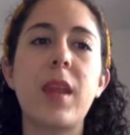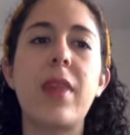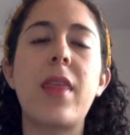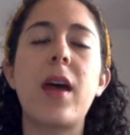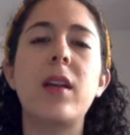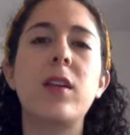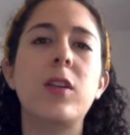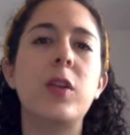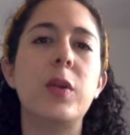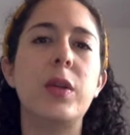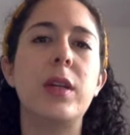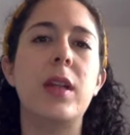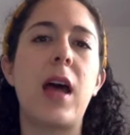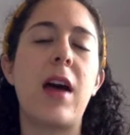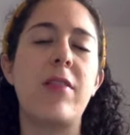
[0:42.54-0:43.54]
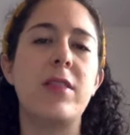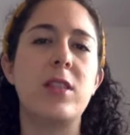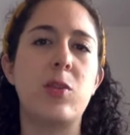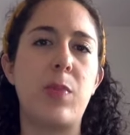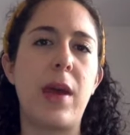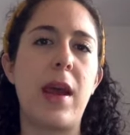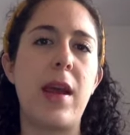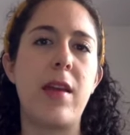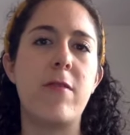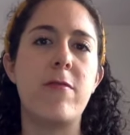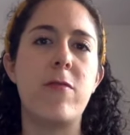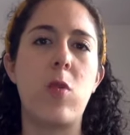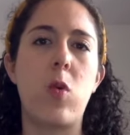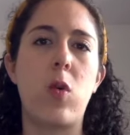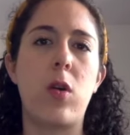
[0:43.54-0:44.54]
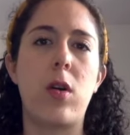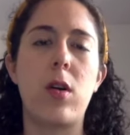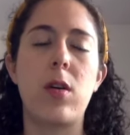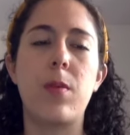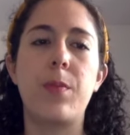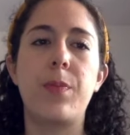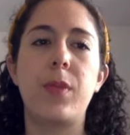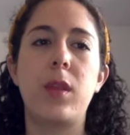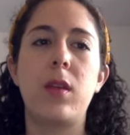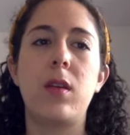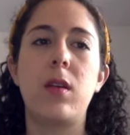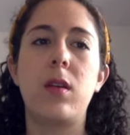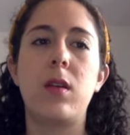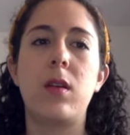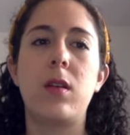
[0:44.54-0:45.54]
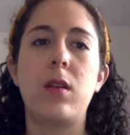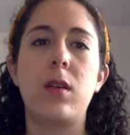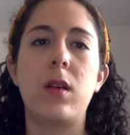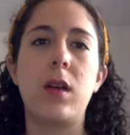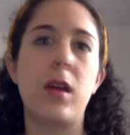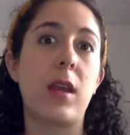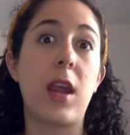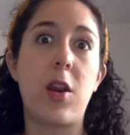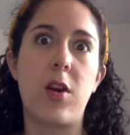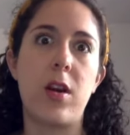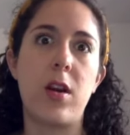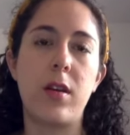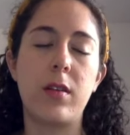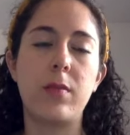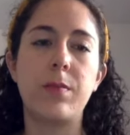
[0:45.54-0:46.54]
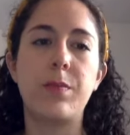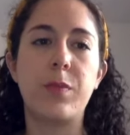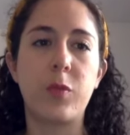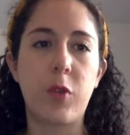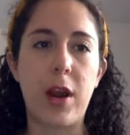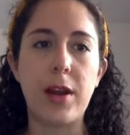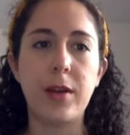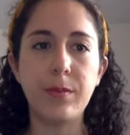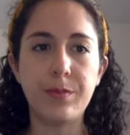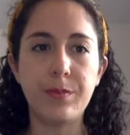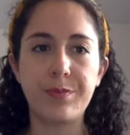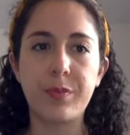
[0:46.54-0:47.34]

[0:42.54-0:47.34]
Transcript: and that included having to pay for a carry on, right?